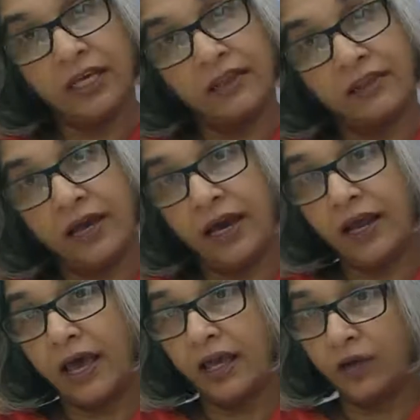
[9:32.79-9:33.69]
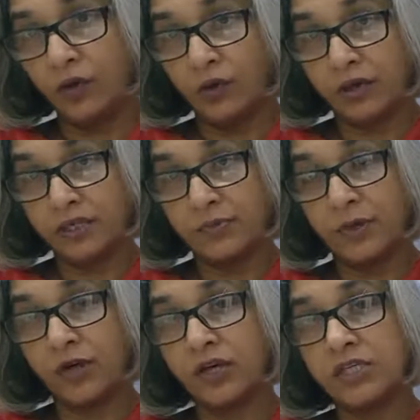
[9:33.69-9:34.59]
They are analogous
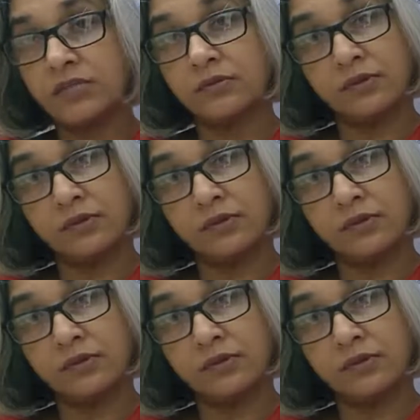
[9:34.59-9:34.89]
because